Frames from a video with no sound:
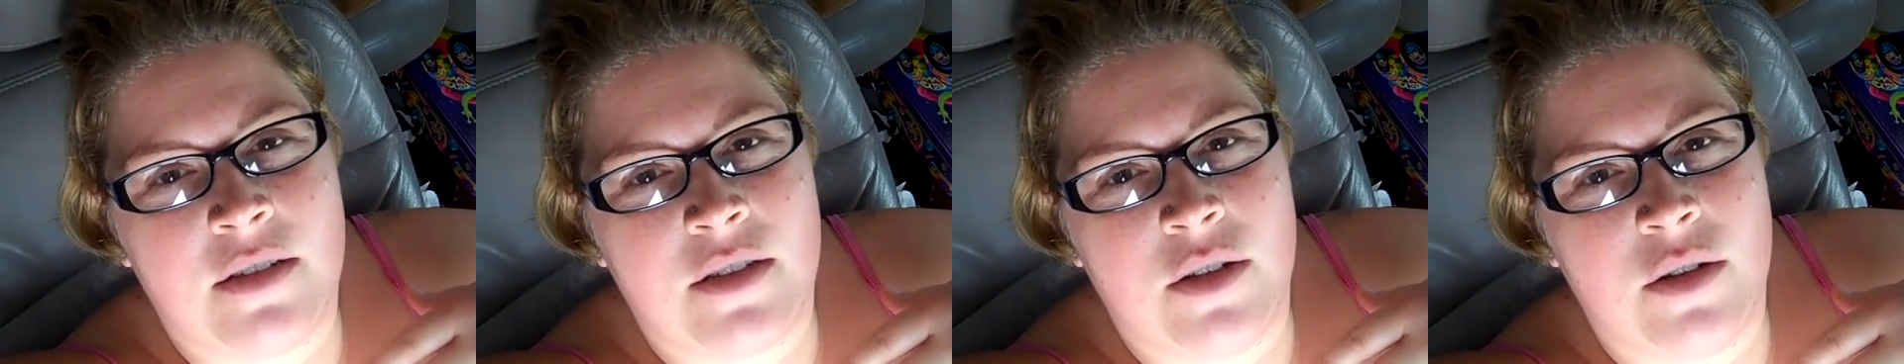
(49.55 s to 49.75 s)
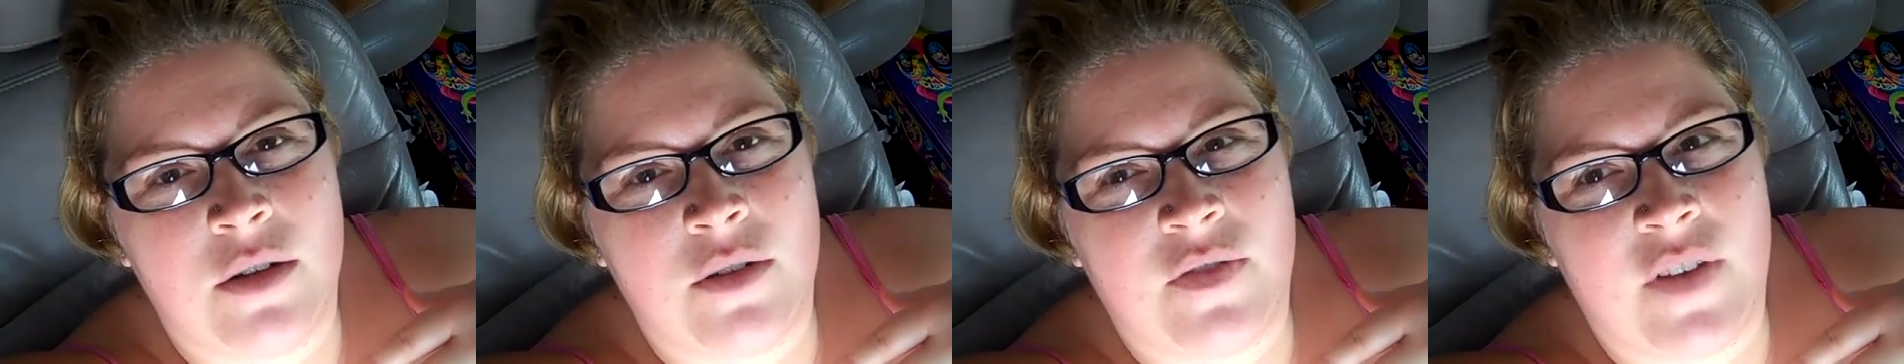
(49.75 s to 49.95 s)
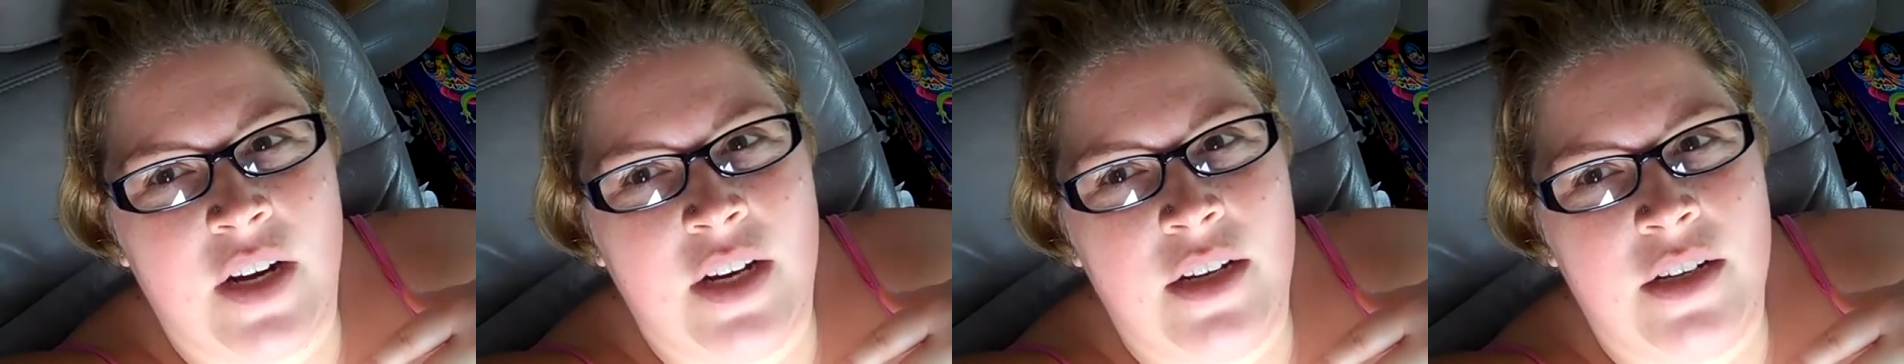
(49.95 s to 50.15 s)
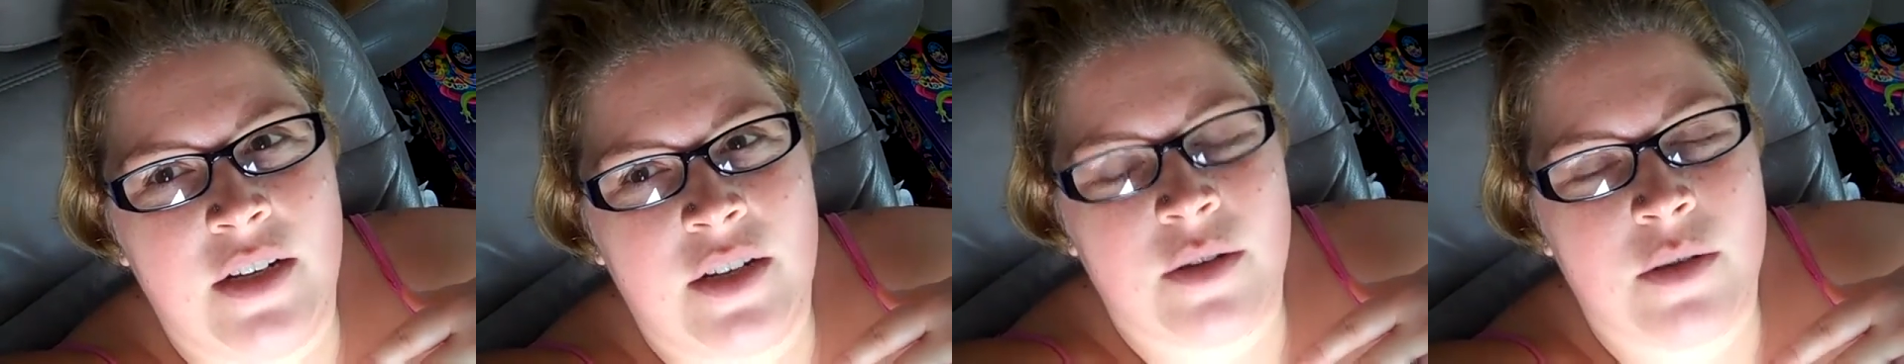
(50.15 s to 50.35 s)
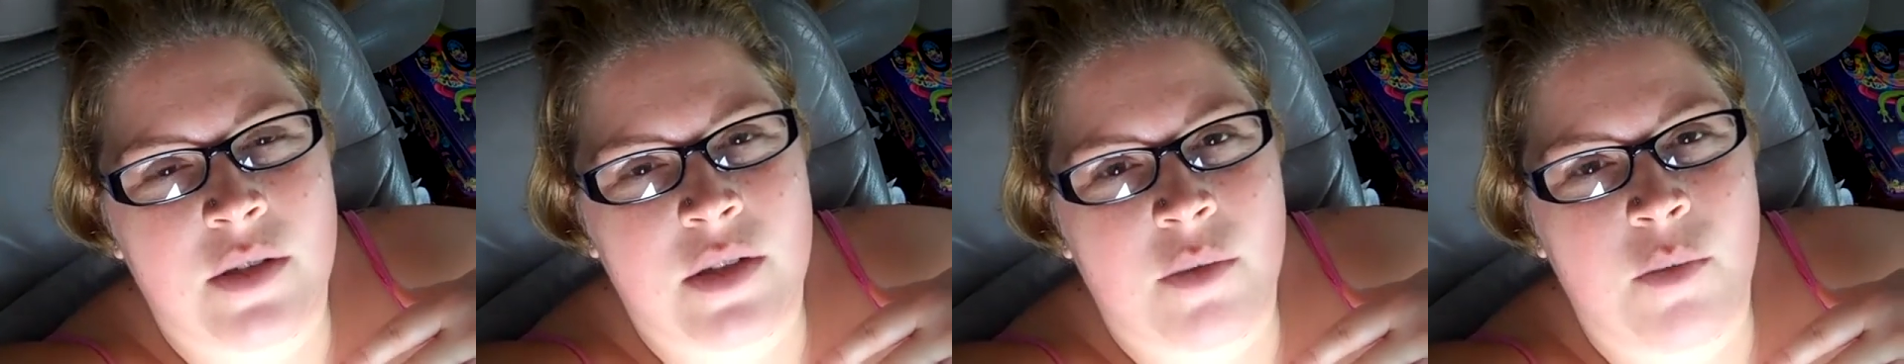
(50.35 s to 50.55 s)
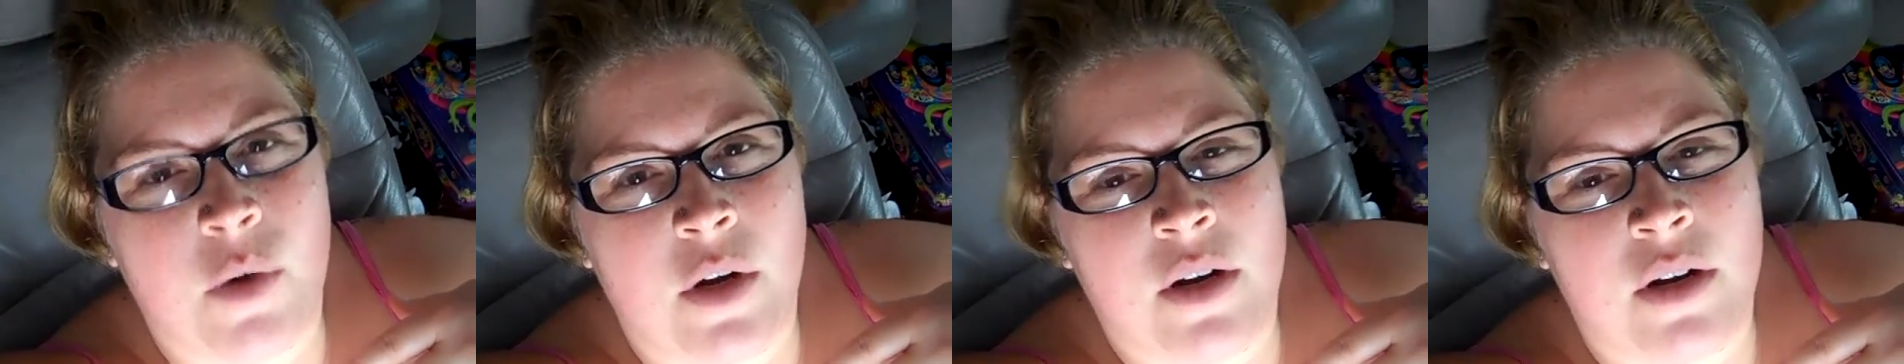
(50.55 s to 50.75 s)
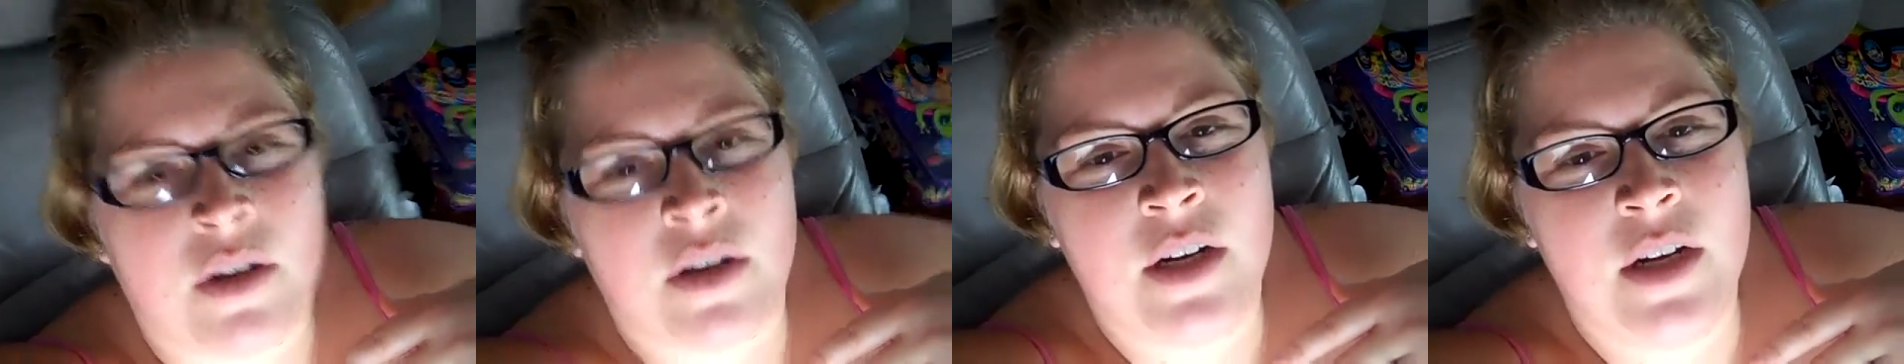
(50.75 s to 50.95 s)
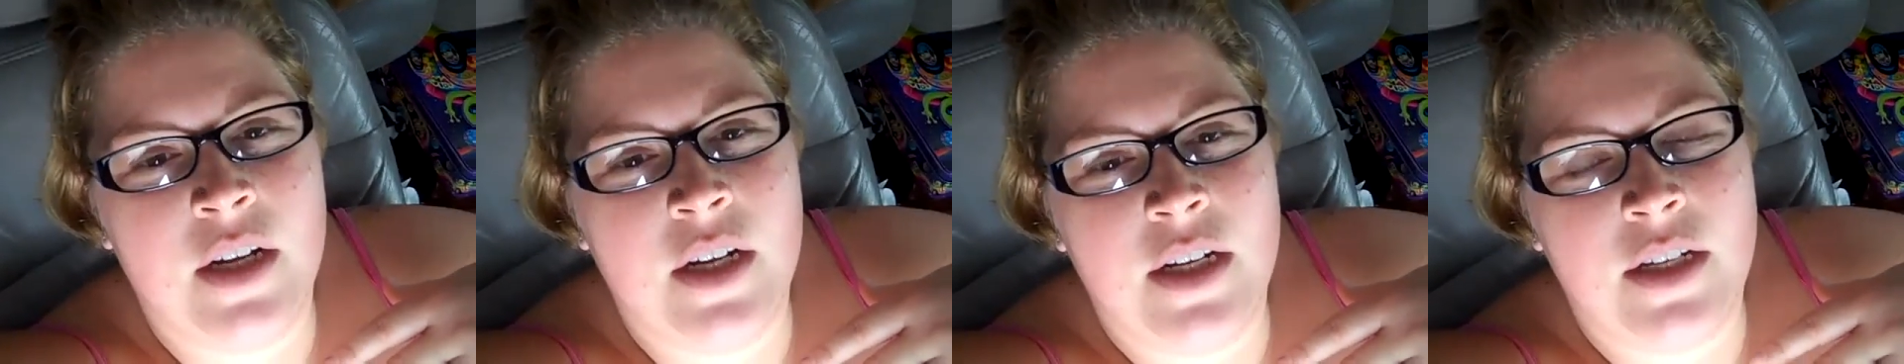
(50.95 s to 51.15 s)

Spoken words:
So if I need to go somewhere,